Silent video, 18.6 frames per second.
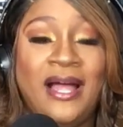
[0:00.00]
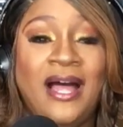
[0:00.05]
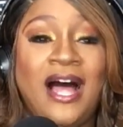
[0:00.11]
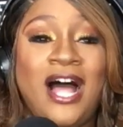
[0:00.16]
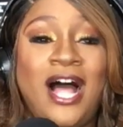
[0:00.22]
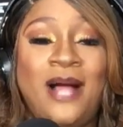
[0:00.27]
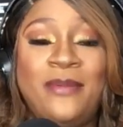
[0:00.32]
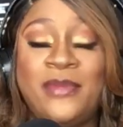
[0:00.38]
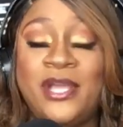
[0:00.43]
because
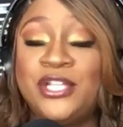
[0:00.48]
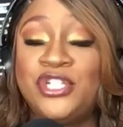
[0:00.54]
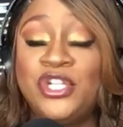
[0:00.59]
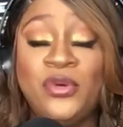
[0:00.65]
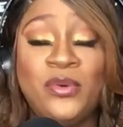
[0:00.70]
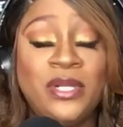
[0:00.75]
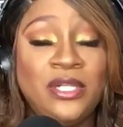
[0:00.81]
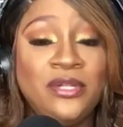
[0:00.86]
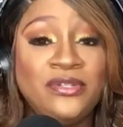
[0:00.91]
um,
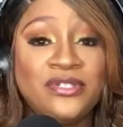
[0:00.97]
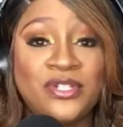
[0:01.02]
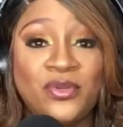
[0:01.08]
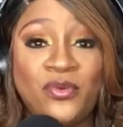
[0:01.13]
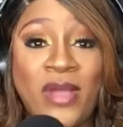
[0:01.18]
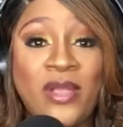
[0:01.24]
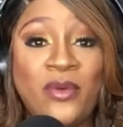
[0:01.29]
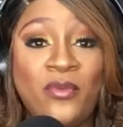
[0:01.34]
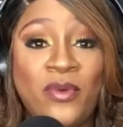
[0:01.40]
you were losing
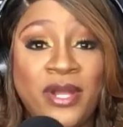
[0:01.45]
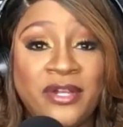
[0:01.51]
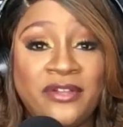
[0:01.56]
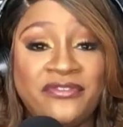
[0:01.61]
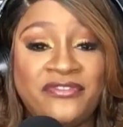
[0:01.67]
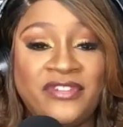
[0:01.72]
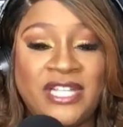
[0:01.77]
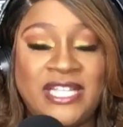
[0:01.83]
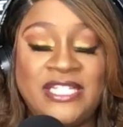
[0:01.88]
weight
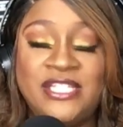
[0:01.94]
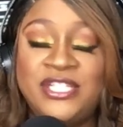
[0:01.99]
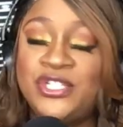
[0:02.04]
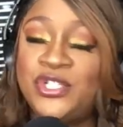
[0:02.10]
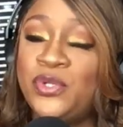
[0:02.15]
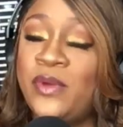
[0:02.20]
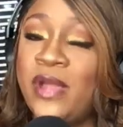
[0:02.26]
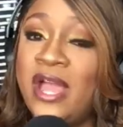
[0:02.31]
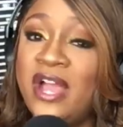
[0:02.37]
wonderfully.
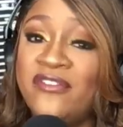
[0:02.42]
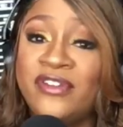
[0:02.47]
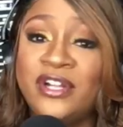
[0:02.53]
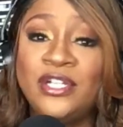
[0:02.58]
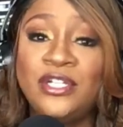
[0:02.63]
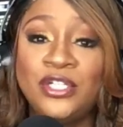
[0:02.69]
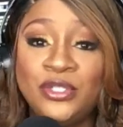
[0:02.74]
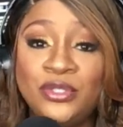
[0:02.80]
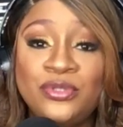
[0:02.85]
Did you ever
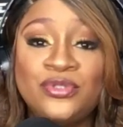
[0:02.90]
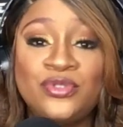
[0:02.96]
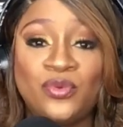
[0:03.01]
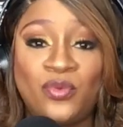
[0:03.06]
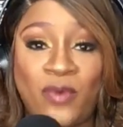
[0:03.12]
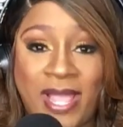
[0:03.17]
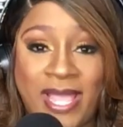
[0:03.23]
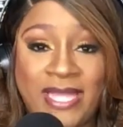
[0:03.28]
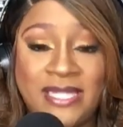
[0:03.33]
lose
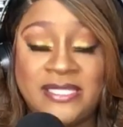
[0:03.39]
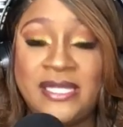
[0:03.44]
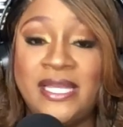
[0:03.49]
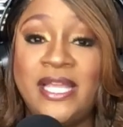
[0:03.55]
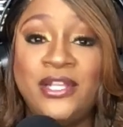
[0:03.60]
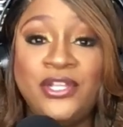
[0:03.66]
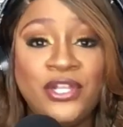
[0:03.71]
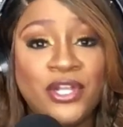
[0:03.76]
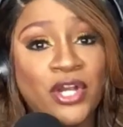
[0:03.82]
weight
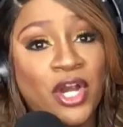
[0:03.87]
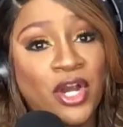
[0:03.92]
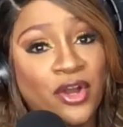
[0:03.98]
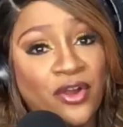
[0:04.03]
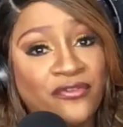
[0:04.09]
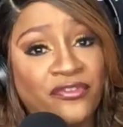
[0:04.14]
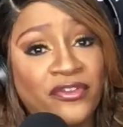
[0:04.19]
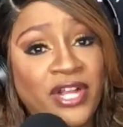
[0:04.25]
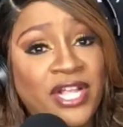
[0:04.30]
in your
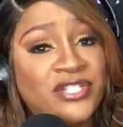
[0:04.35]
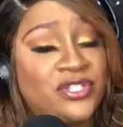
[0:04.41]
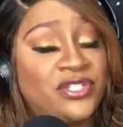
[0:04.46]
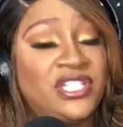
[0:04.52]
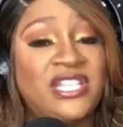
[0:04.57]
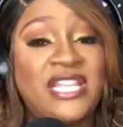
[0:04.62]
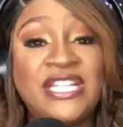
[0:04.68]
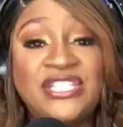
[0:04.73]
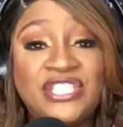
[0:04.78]
girlfriends, or
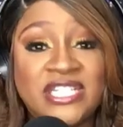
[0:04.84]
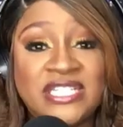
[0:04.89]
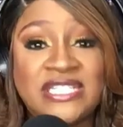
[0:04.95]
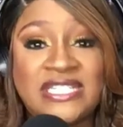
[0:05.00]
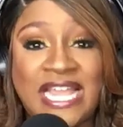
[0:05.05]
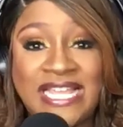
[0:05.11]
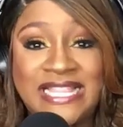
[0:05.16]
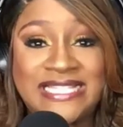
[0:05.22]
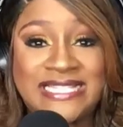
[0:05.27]
did they just
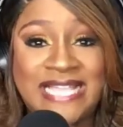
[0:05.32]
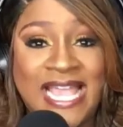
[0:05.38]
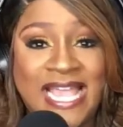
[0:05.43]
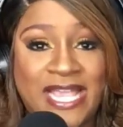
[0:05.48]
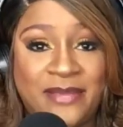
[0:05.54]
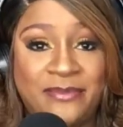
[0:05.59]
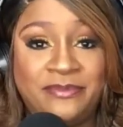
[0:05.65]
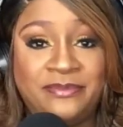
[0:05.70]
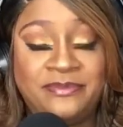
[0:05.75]
stay the
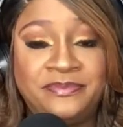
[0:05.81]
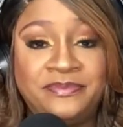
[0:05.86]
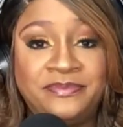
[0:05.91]
same?